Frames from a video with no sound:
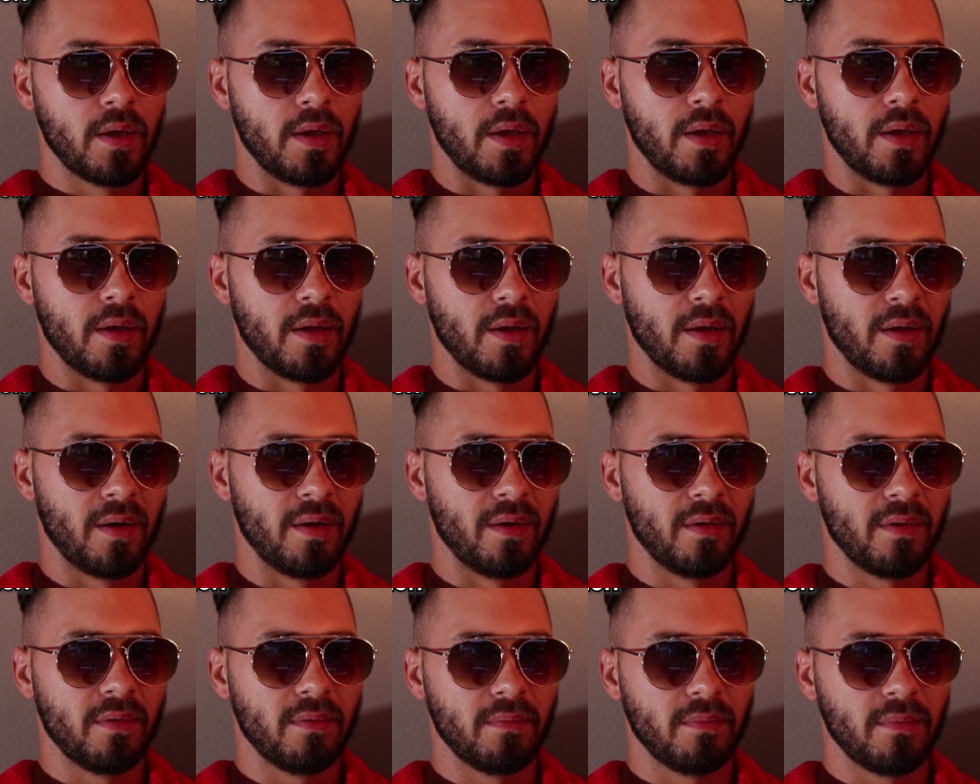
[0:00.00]

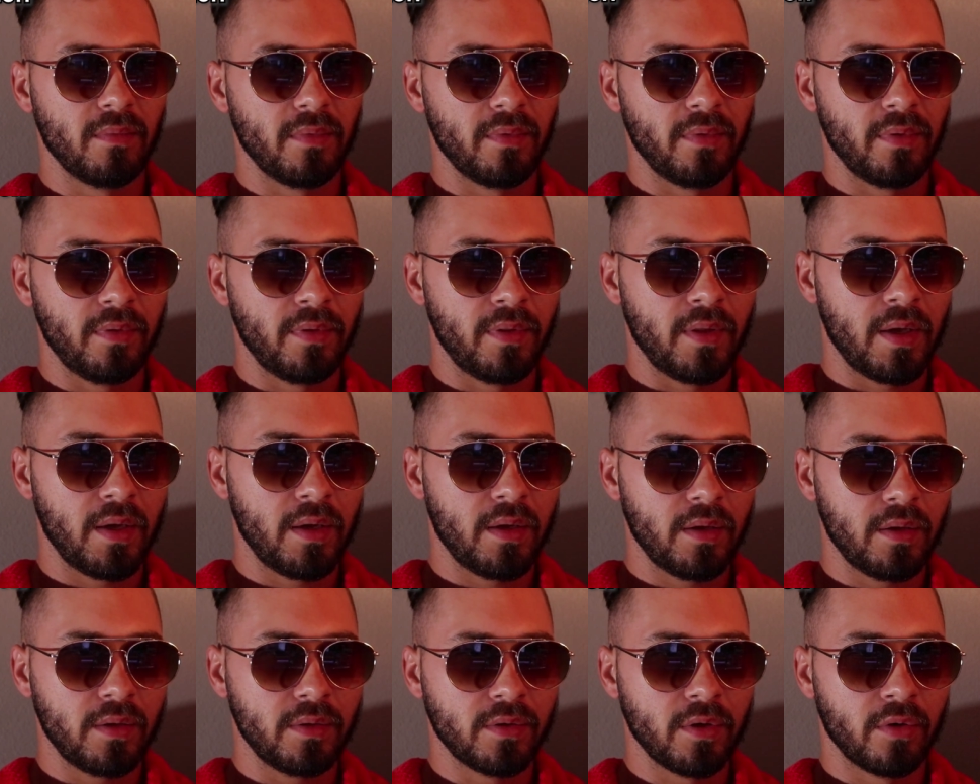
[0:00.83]
and
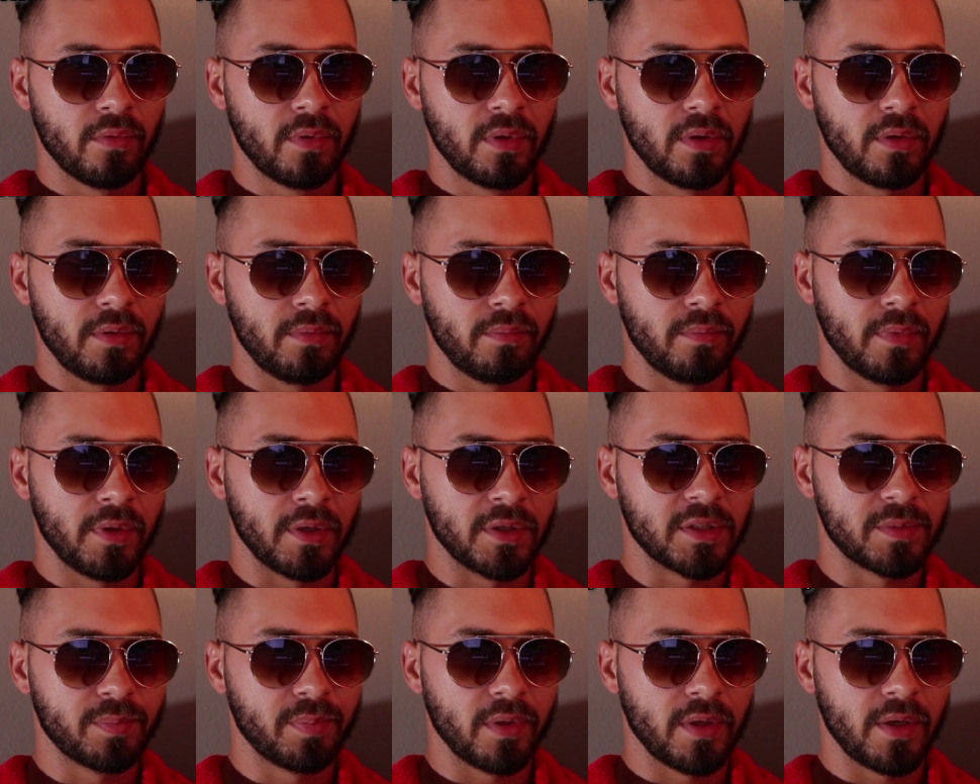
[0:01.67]
they don't really
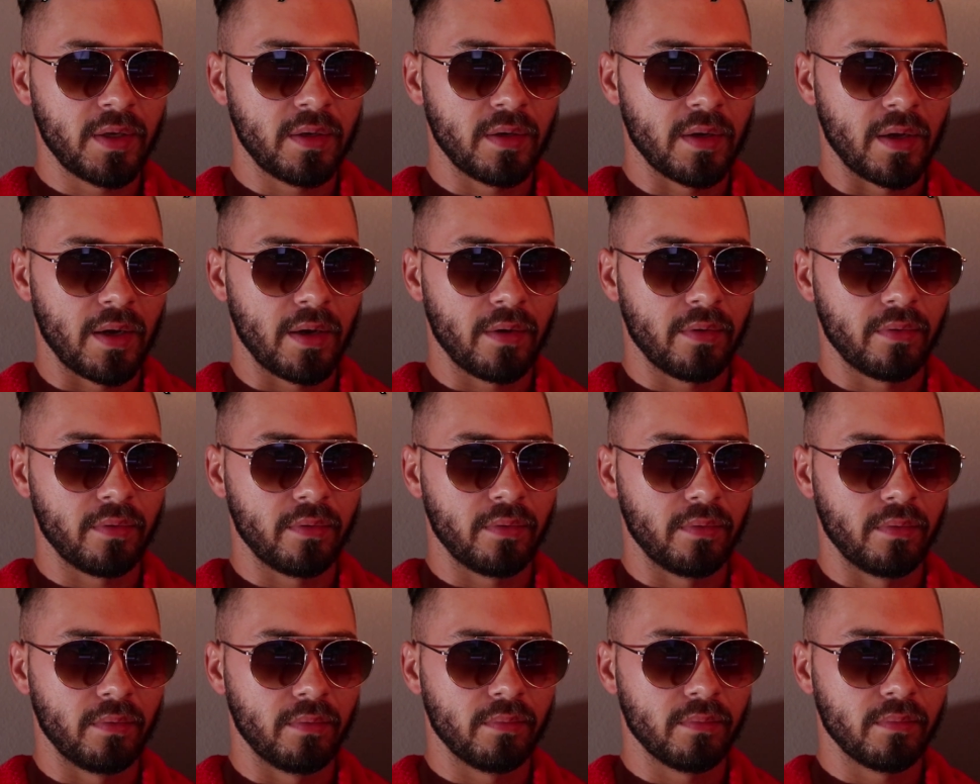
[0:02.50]
explain how
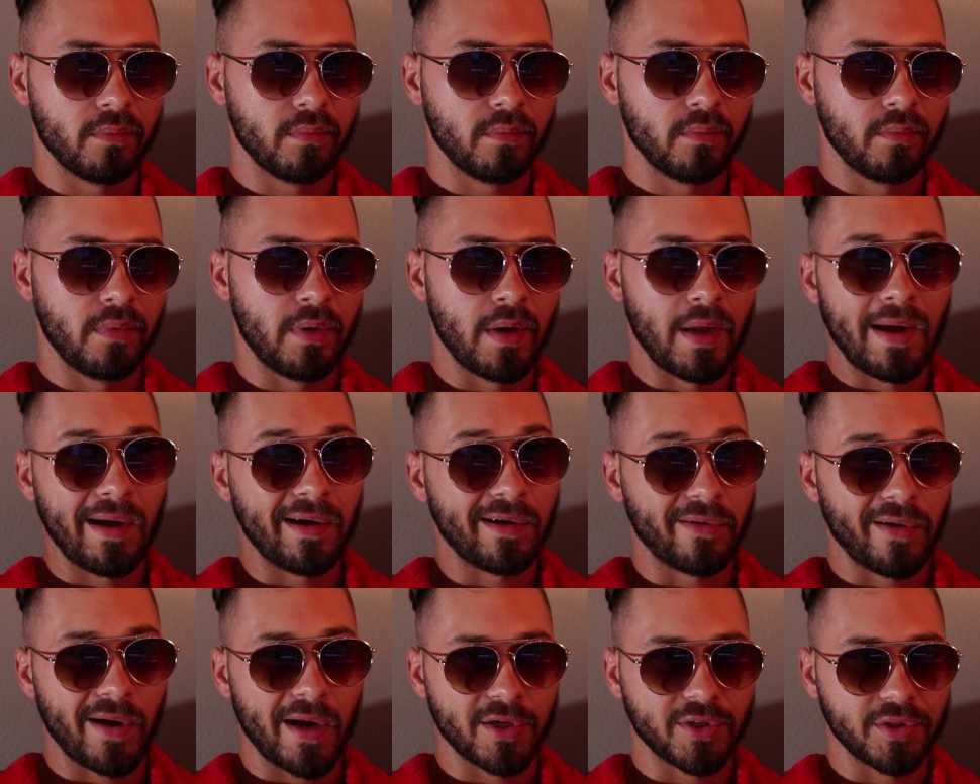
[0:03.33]
to
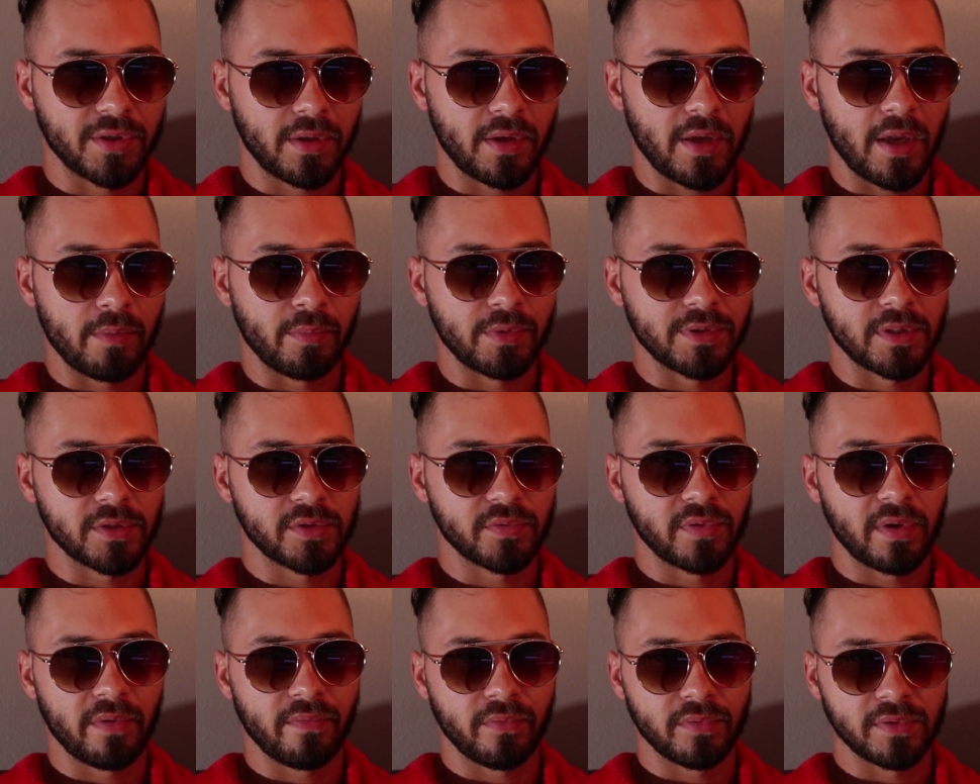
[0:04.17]
not crash the game because
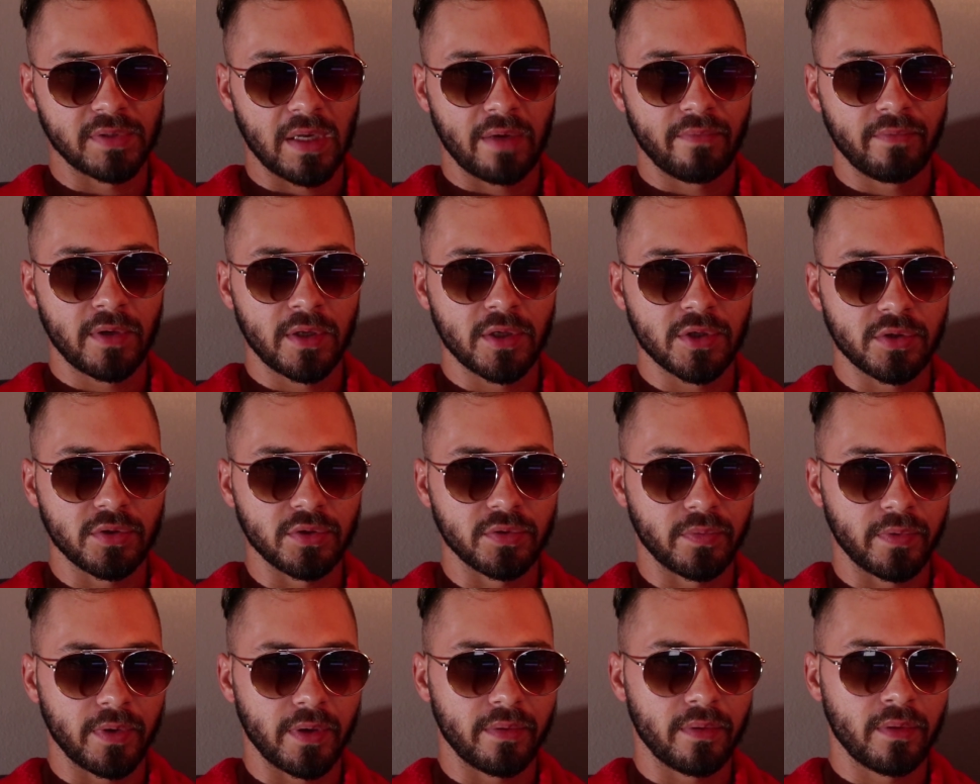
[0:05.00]
that's what everyone's having
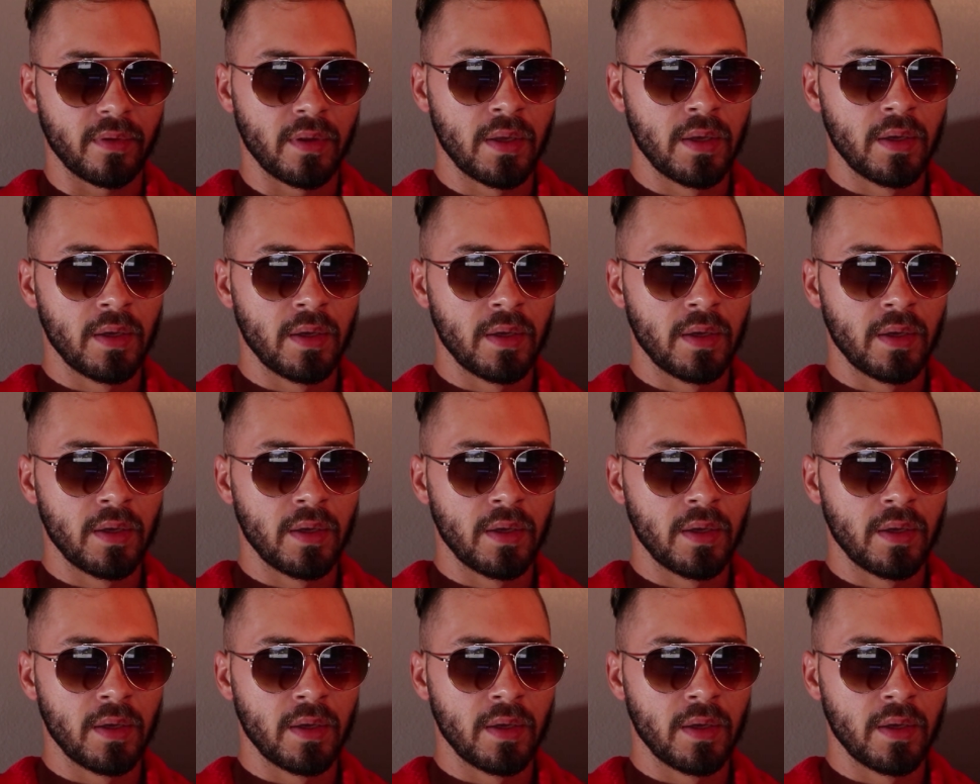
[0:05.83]
issues with.